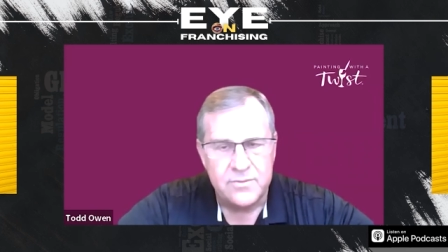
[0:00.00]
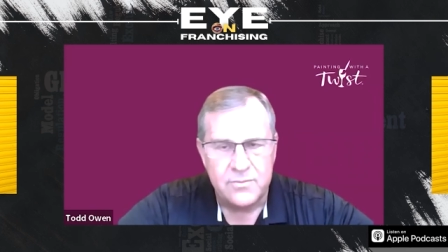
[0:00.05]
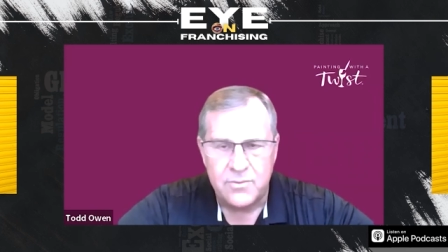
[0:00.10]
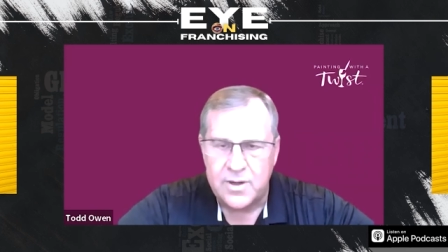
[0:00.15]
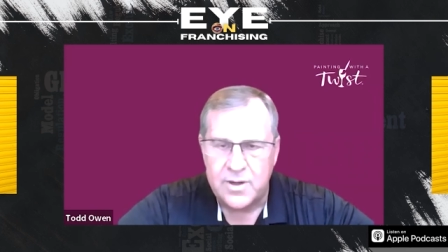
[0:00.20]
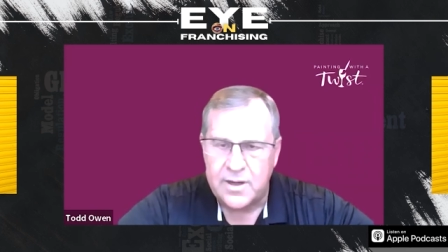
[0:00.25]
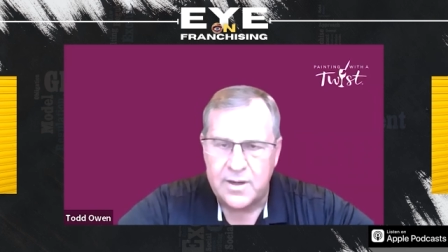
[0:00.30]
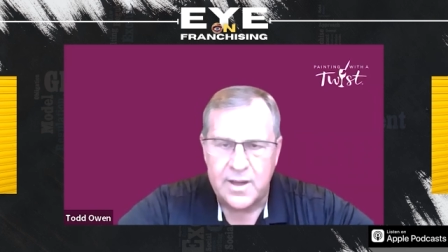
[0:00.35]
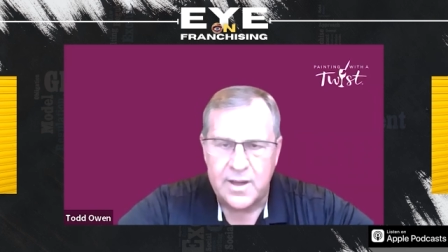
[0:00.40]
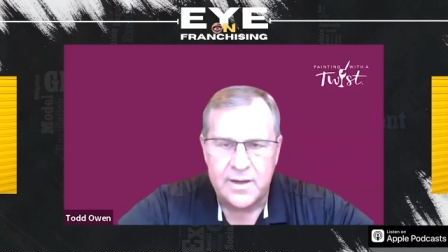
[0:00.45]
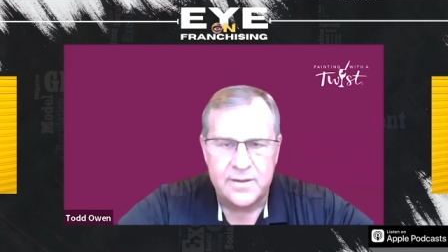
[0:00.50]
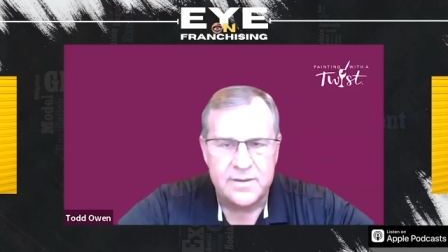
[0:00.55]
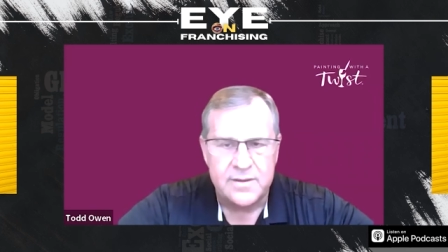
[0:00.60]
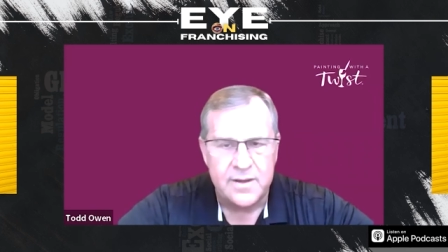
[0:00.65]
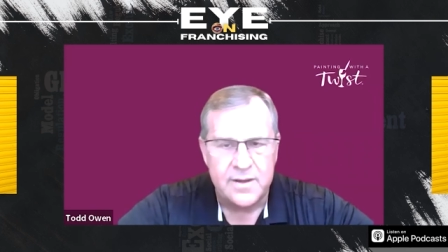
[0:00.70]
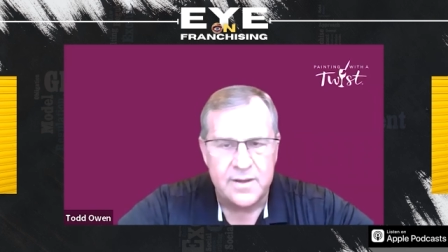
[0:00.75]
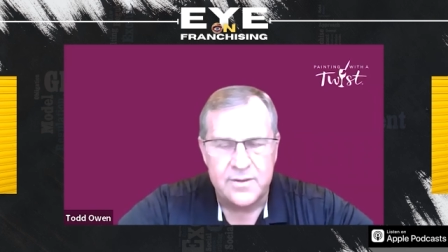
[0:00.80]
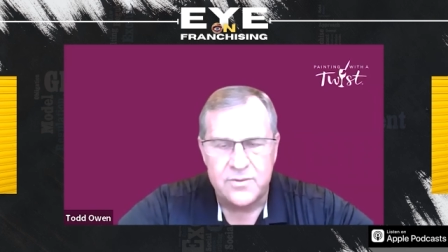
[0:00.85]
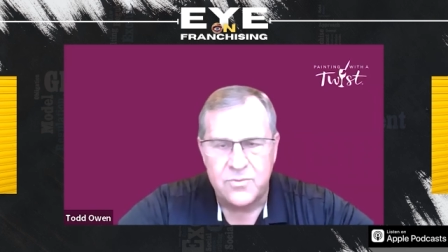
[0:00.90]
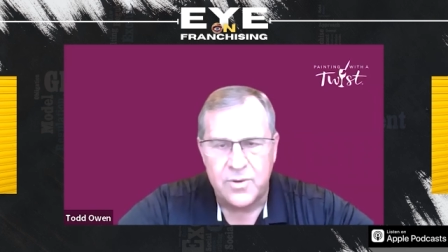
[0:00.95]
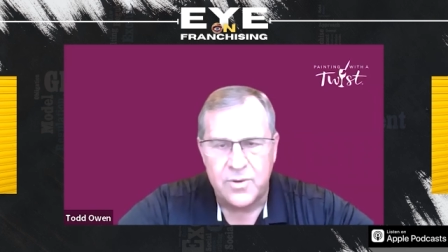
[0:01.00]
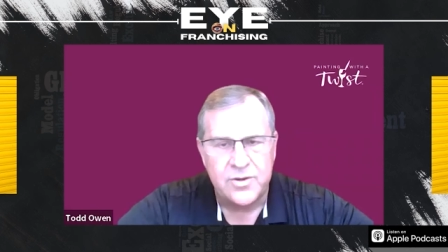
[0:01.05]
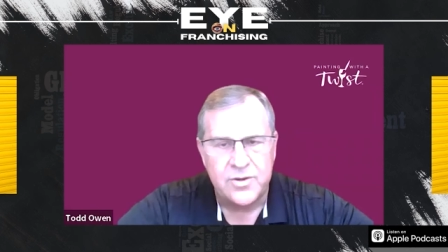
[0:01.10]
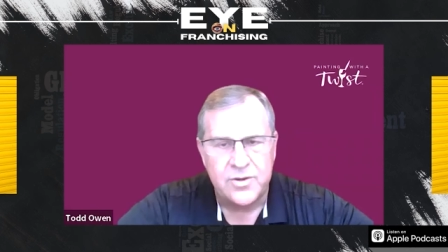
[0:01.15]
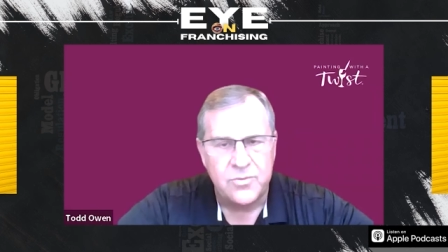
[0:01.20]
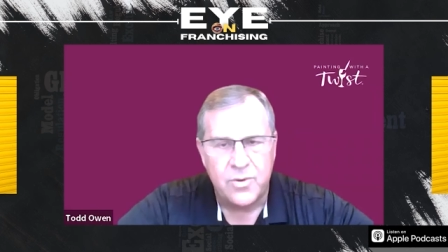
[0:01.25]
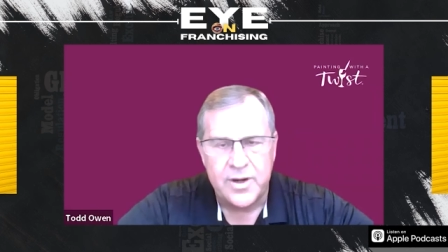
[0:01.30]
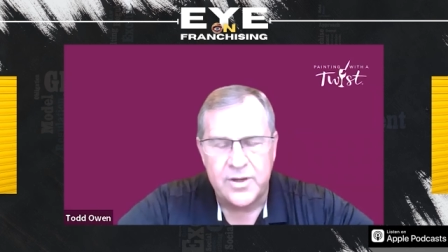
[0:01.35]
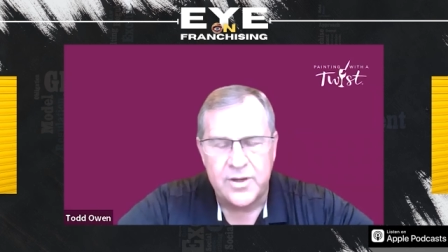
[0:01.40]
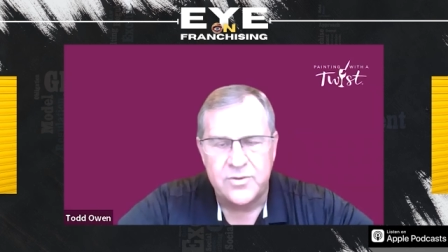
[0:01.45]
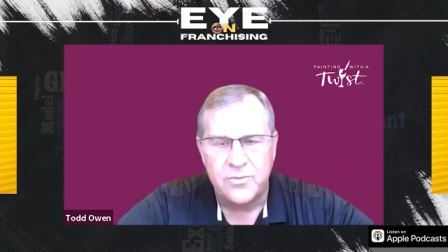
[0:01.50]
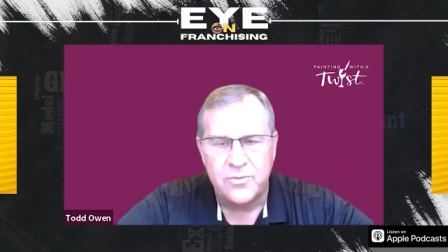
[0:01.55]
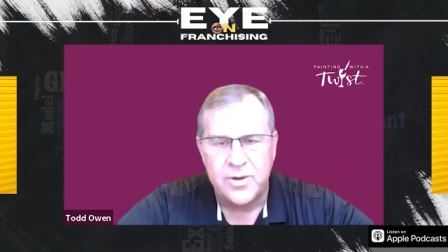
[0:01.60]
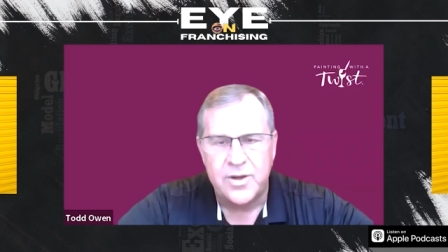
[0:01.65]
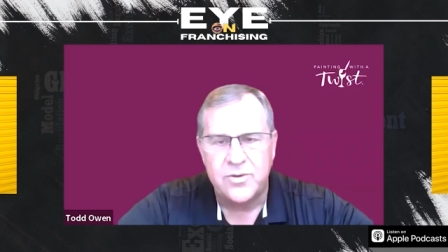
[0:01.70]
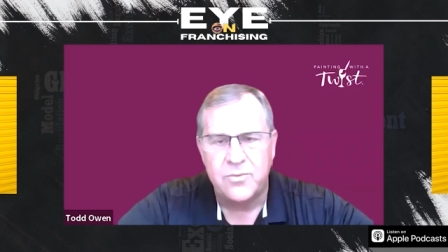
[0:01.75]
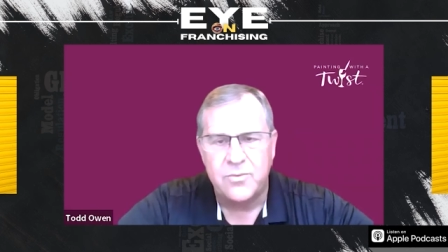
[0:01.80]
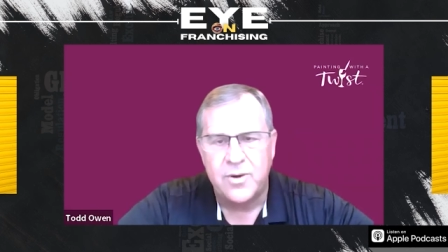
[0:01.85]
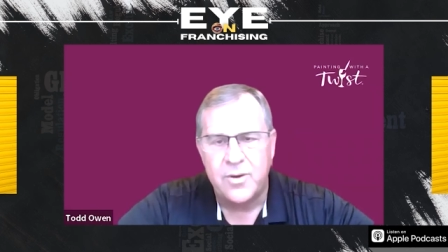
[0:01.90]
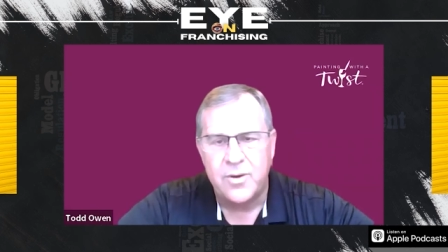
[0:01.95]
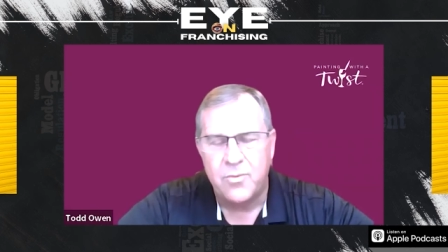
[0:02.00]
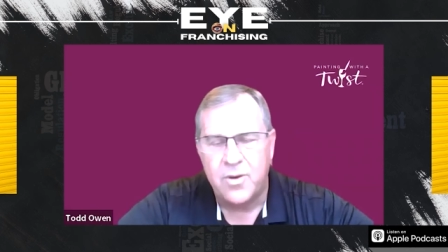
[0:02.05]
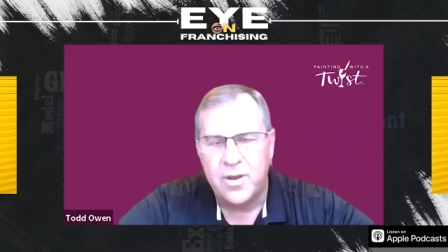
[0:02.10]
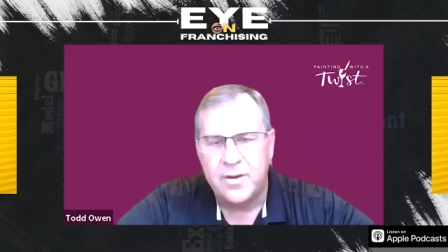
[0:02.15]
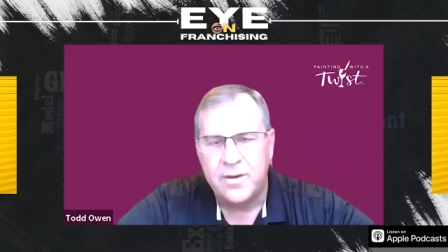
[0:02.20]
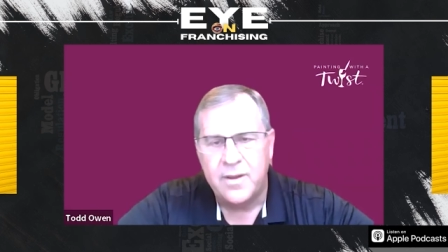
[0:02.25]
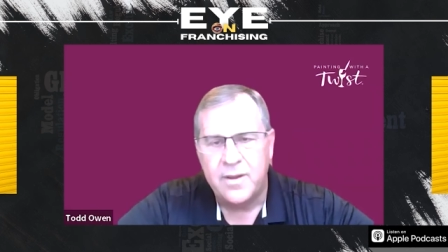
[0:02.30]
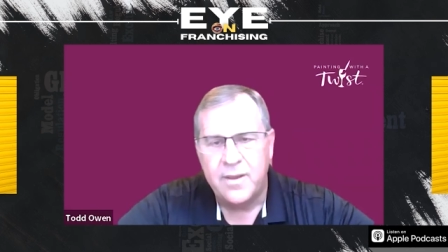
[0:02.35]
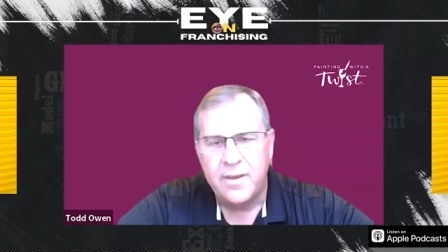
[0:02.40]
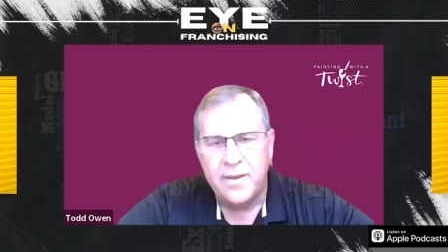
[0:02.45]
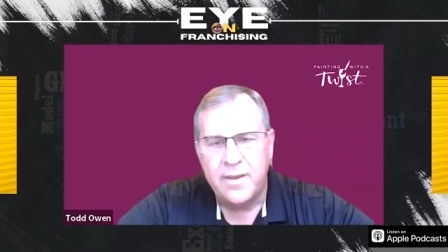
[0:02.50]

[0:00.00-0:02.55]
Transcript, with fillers: twenty nineteen, twenty twenty, twenty twenty-one.